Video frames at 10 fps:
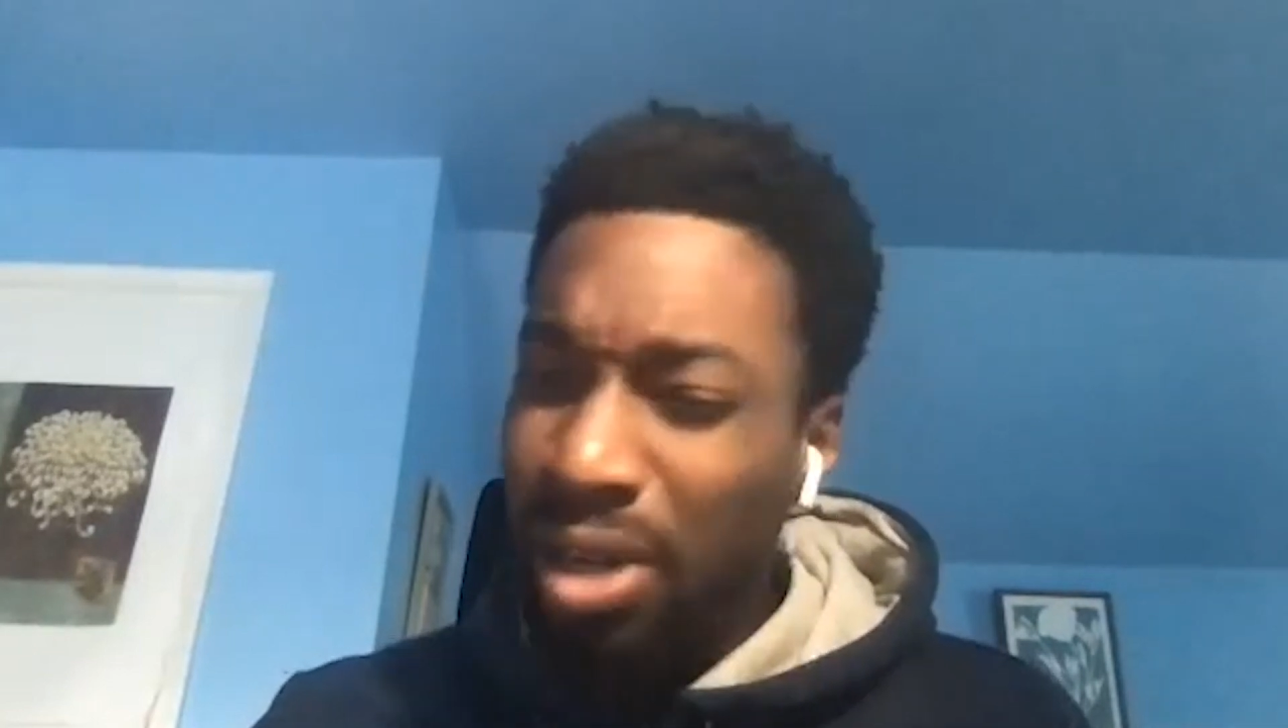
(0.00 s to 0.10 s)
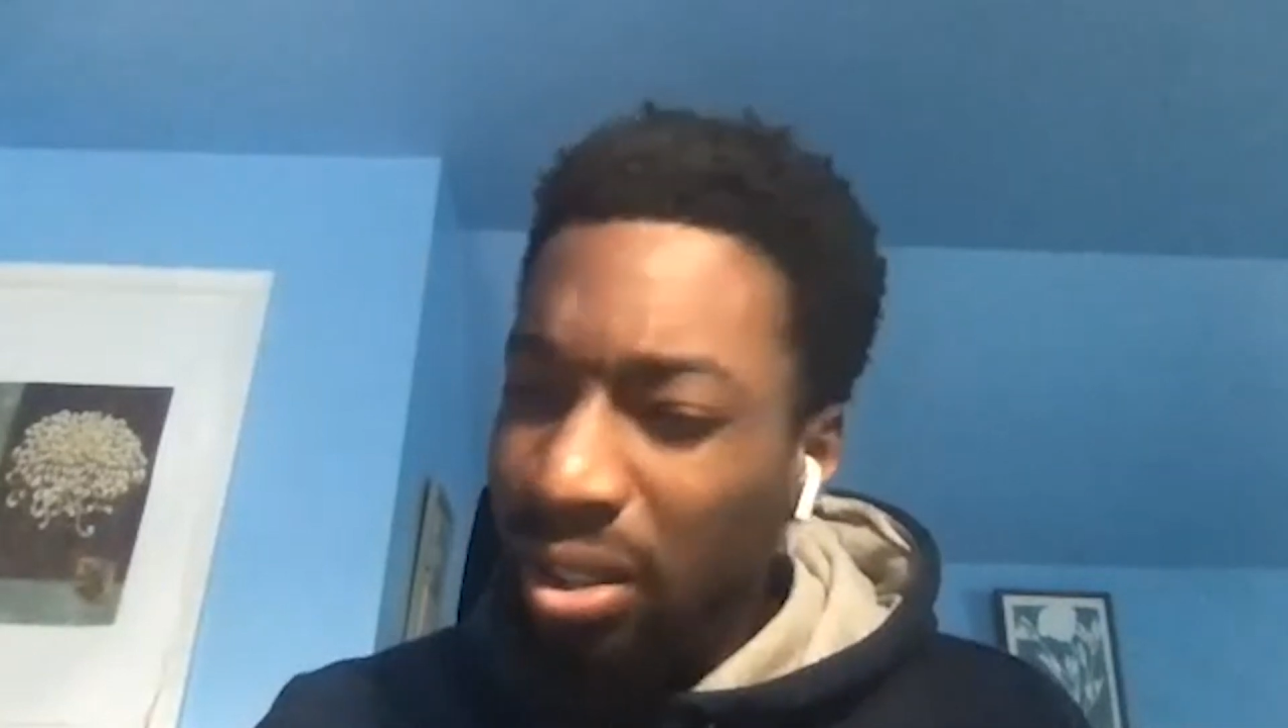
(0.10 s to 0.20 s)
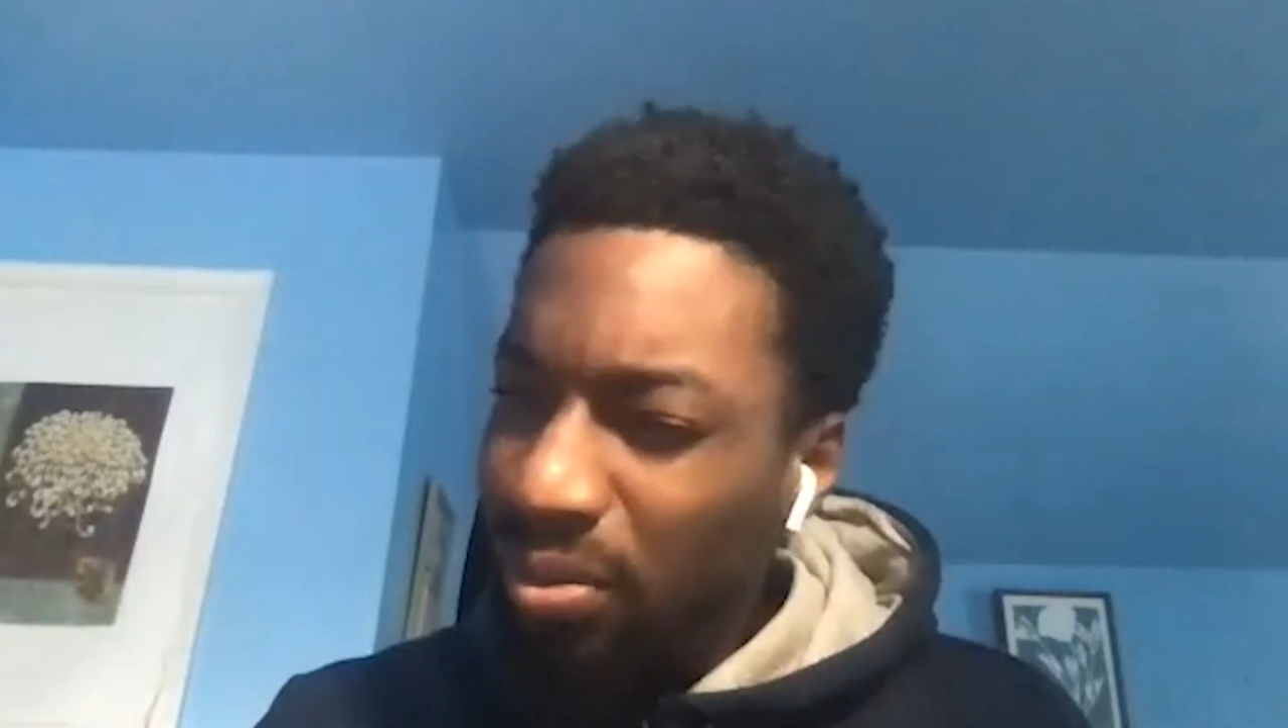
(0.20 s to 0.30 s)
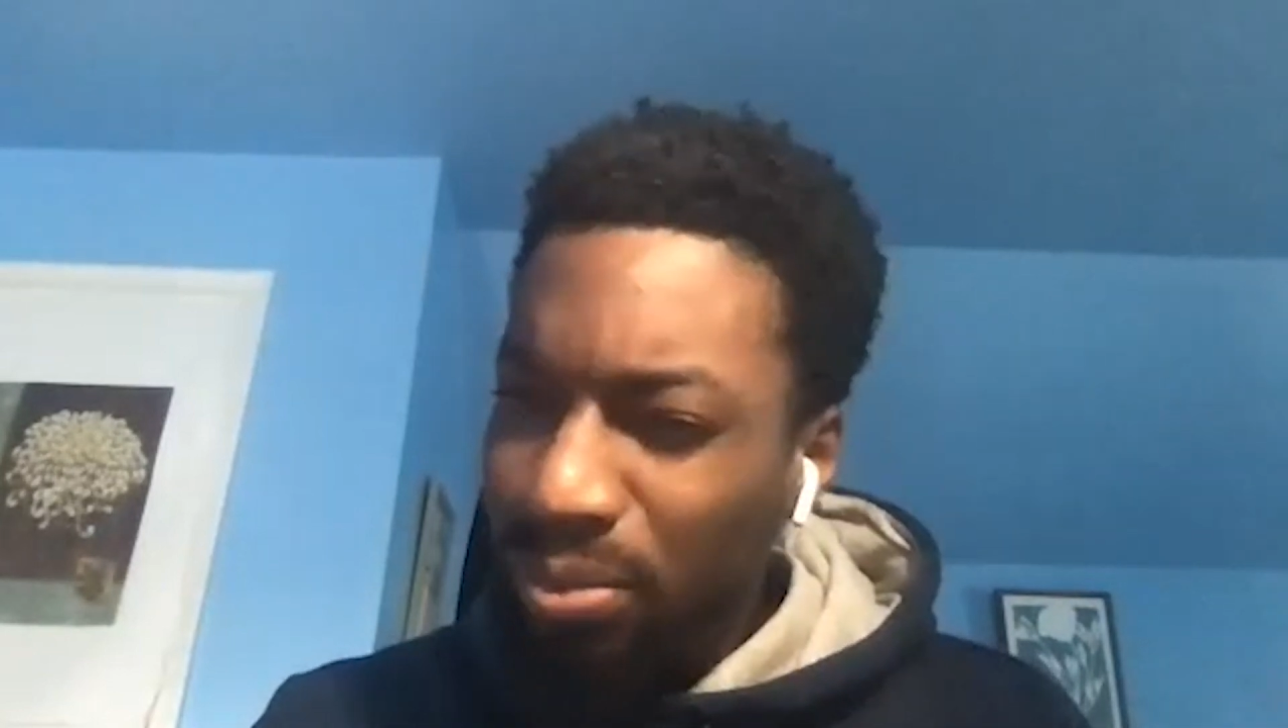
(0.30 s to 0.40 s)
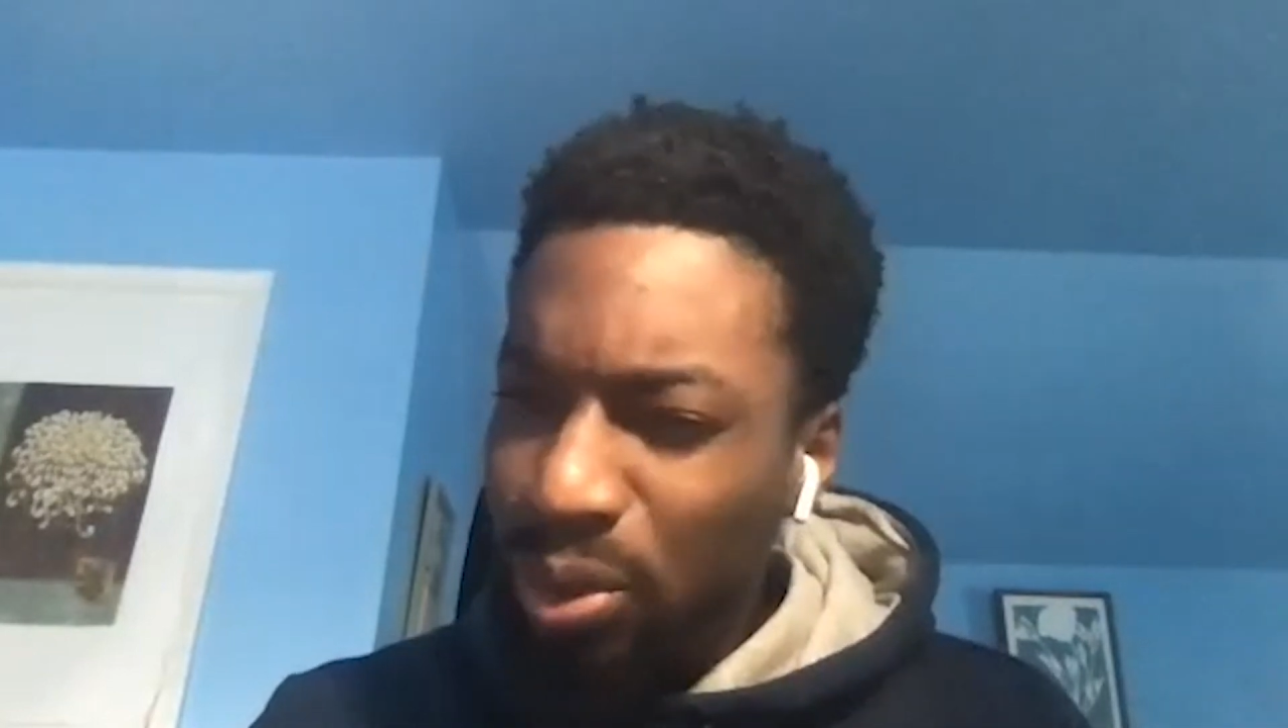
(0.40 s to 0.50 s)

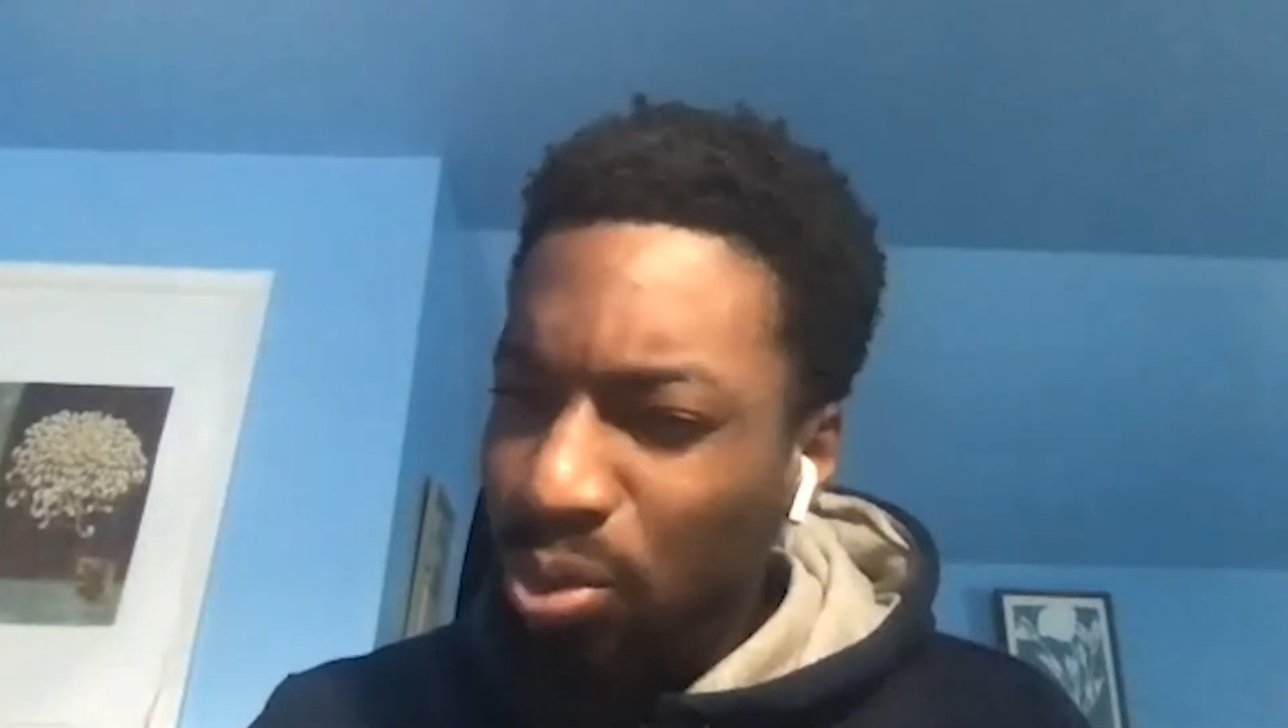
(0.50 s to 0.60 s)
problem?